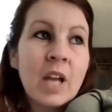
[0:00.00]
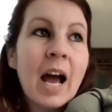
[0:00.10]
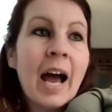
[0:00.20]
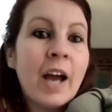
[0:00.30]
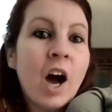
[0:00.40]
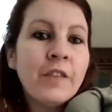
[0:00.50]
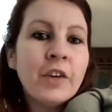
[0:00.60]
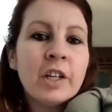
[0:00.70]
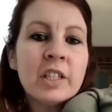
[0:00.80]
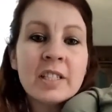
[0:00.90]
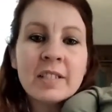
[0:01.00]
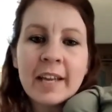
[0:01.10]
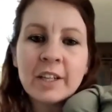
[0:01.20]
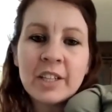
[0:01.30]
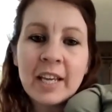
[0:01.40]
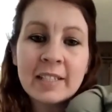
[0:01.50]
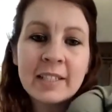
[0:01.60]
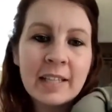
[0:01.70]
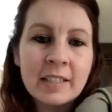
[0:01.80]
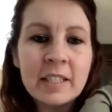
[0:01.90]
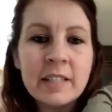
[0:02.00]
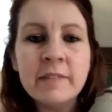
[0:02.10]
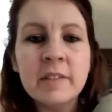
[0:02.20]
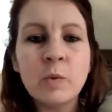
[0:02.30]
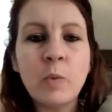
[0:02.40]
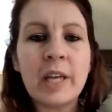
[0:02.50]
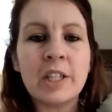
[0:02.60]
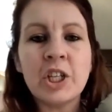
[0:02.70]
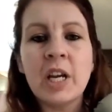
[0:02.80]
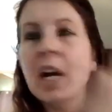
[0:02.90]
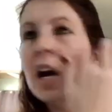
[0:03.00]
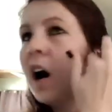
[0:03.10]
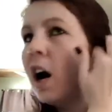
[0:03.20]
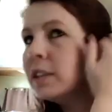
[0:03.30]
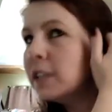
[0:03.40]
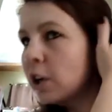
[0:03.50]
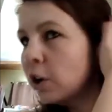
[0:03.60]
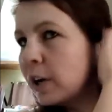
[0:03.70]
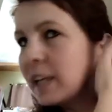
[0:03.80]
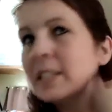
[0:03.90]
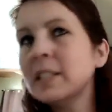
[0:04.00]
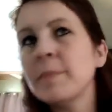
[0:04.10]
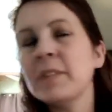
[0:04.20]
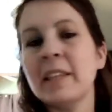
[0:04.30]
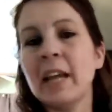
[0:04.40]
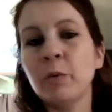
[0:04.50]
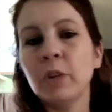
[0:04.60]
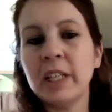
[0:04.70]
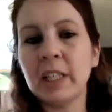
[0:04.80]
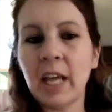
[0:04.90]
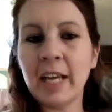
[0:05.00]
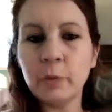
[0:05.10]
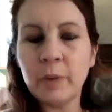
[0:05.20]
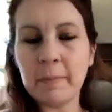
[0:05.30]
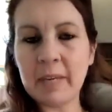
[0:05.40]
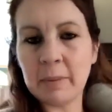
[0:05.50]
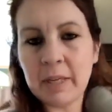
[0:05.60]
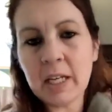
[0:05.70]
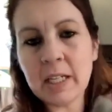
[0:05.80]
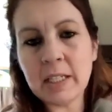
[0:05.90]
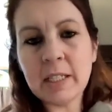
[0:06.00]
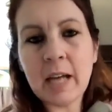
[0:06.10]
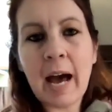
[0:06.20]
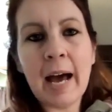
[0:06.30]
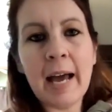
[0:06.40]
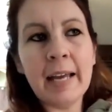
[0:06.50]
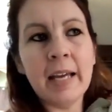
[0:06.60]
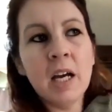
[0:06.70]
I offer designer day intensives, which also is something that really aligned with me, because I